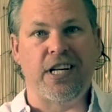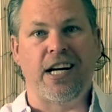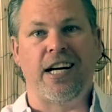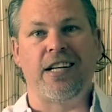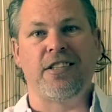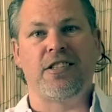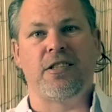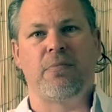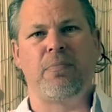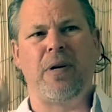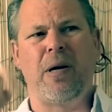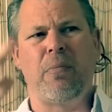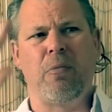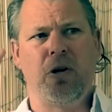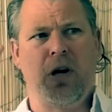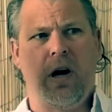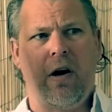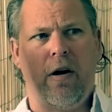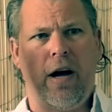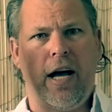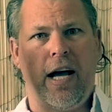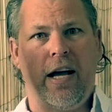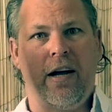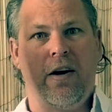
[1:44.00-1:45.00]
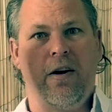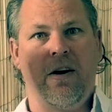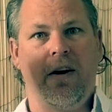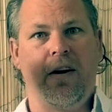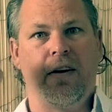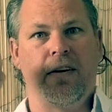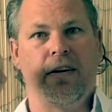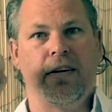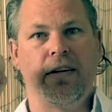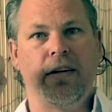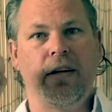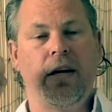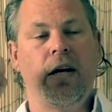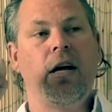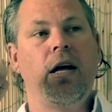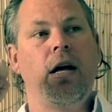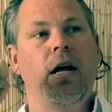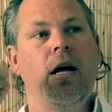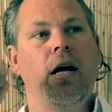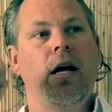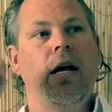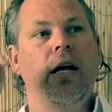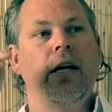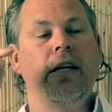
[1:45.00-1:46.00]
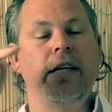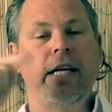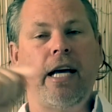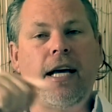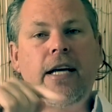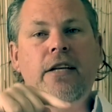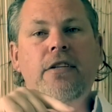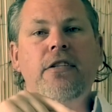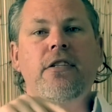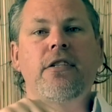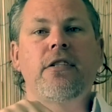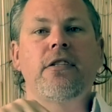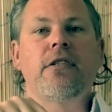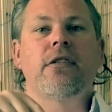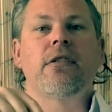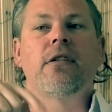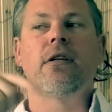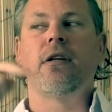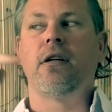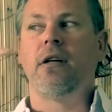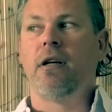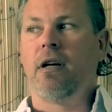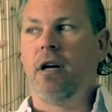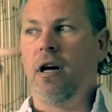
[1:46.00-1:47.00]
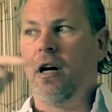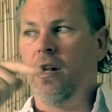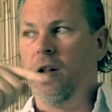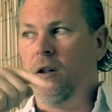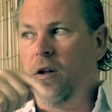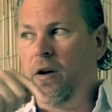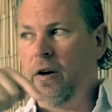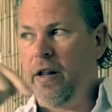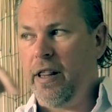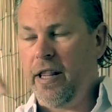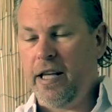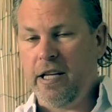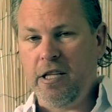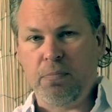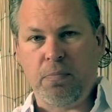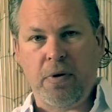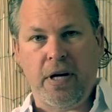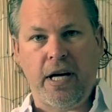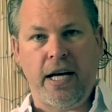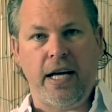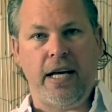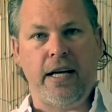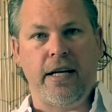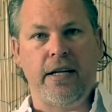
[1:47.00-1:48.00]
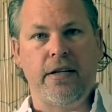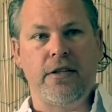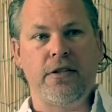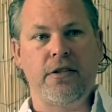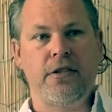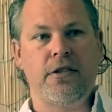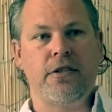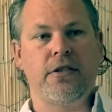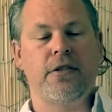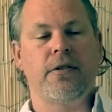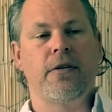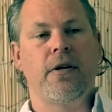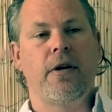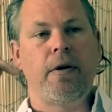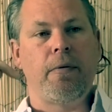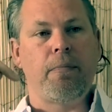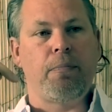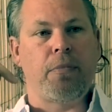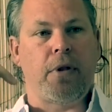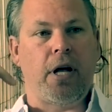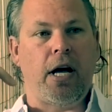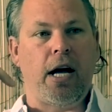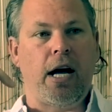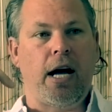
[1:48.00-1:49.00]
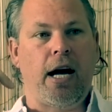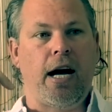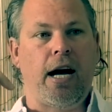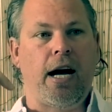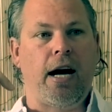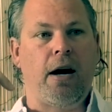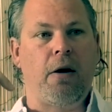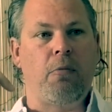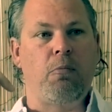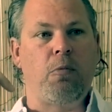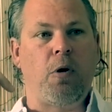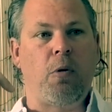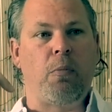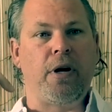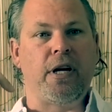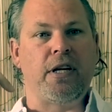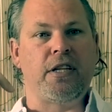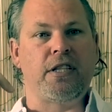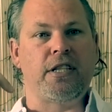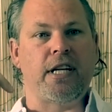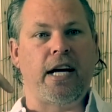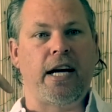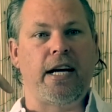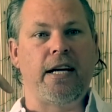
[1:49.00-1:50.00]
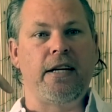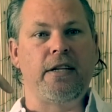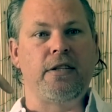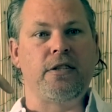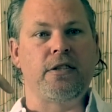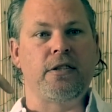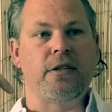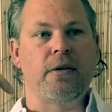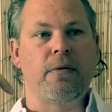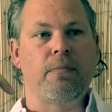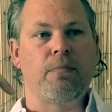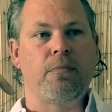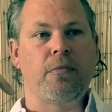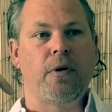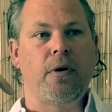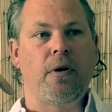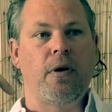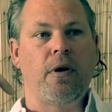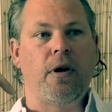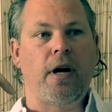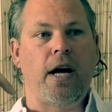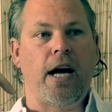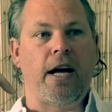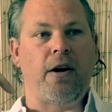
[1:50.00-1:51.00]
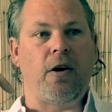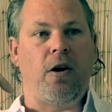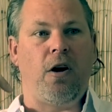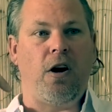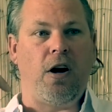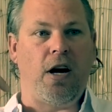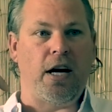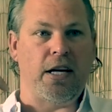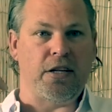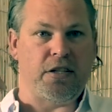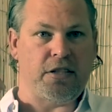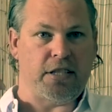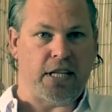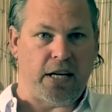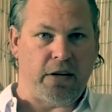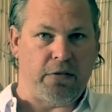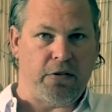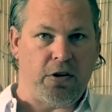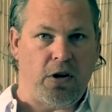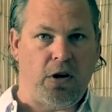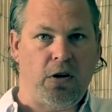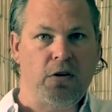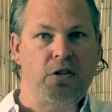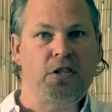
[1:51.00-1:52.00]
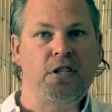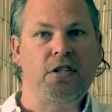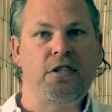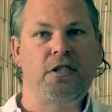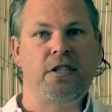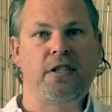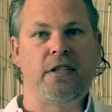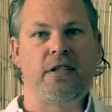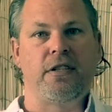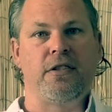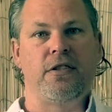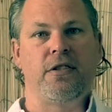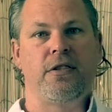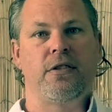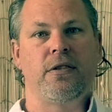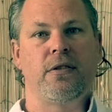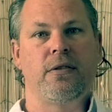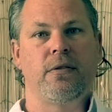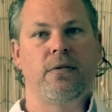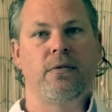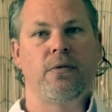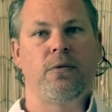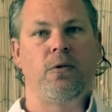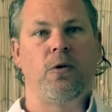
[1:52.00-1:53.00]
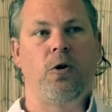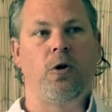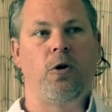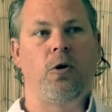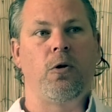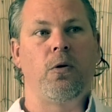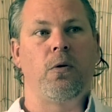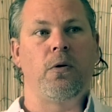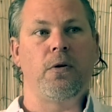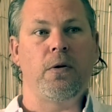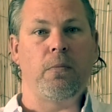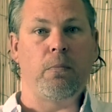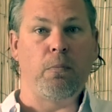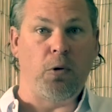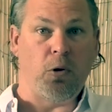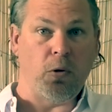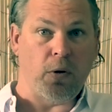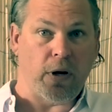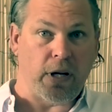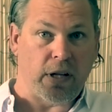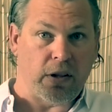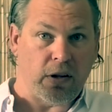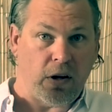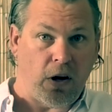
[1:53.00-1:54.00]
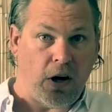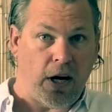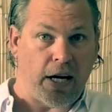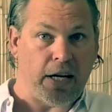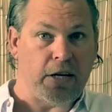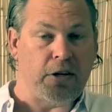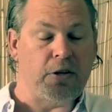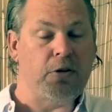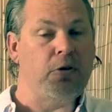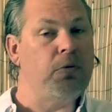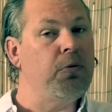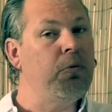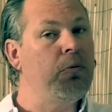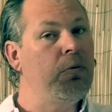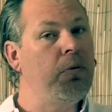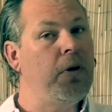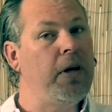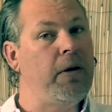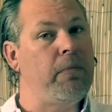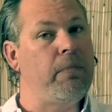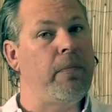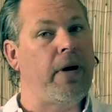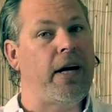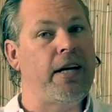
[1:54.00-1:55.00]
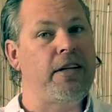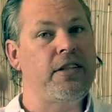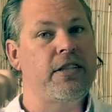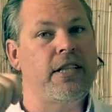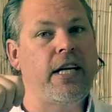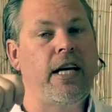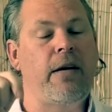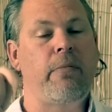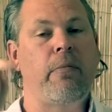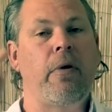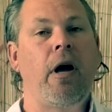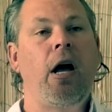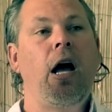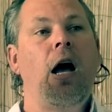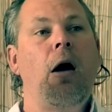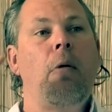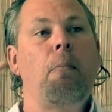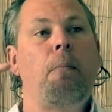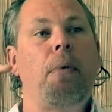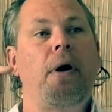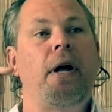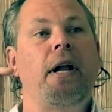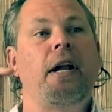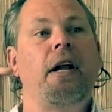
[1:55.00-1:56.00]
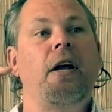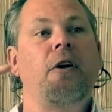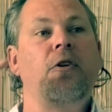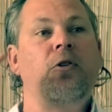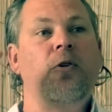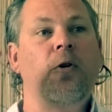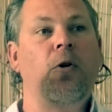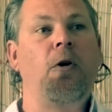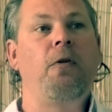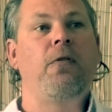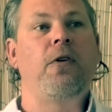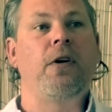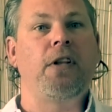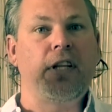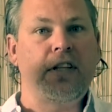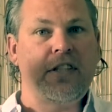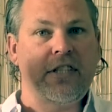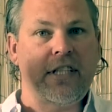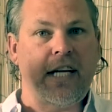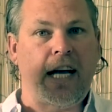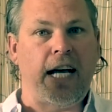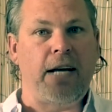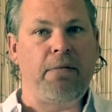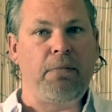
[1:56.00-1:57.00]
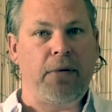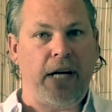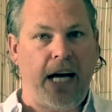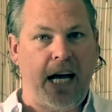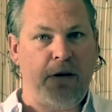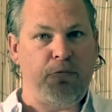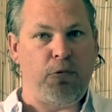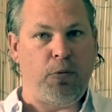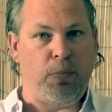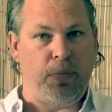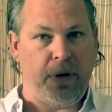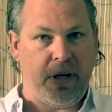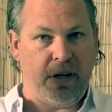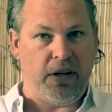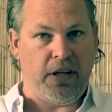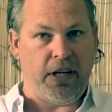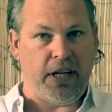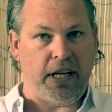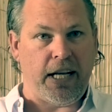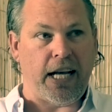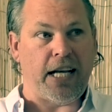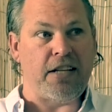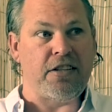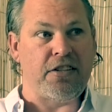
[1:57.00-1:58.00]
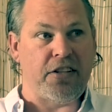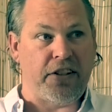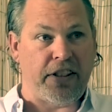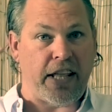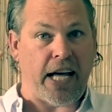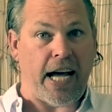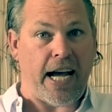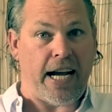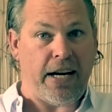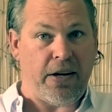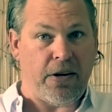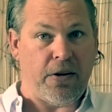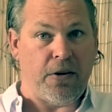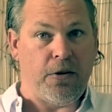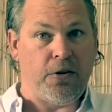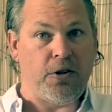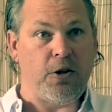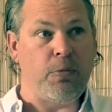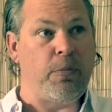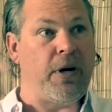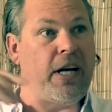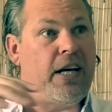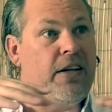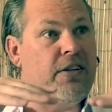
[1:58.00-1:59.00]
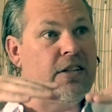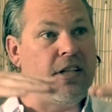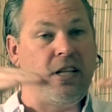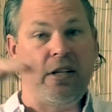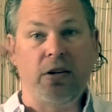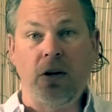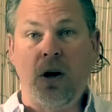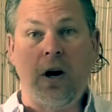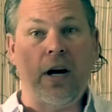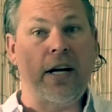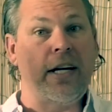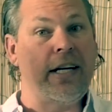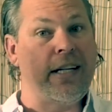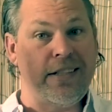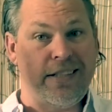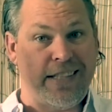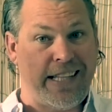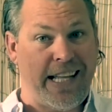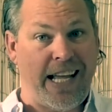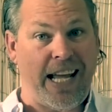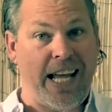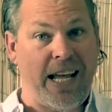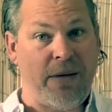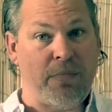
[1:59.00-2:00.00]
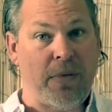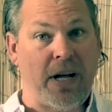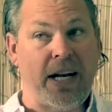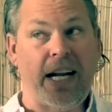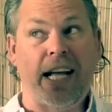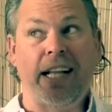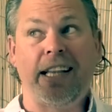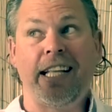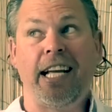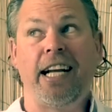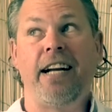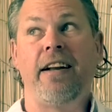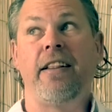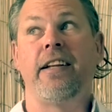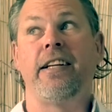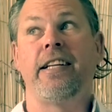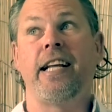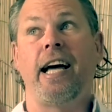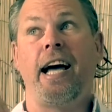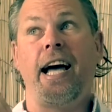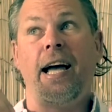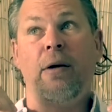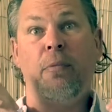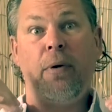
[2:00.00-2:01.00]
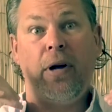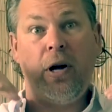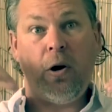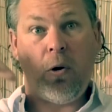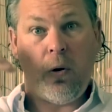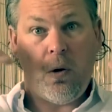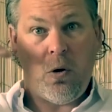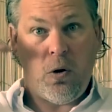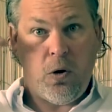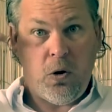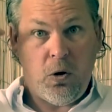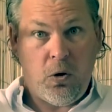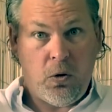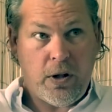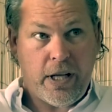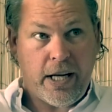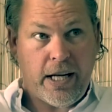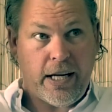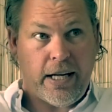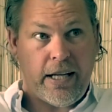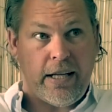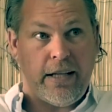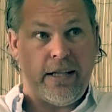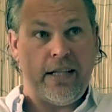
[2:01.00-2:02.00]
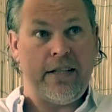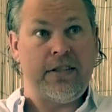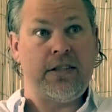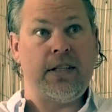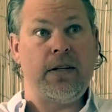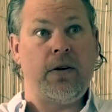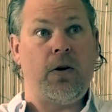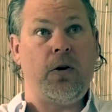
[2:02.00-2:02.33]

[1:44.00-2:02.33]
us. People go, hang on. Yes, a lot of these beings are what we can say is at a higher state of consciousness, or more enlightened, it may seem, but you've got the same capability as they do to be as enlightened as them. And at the end of the day, we are all hitting this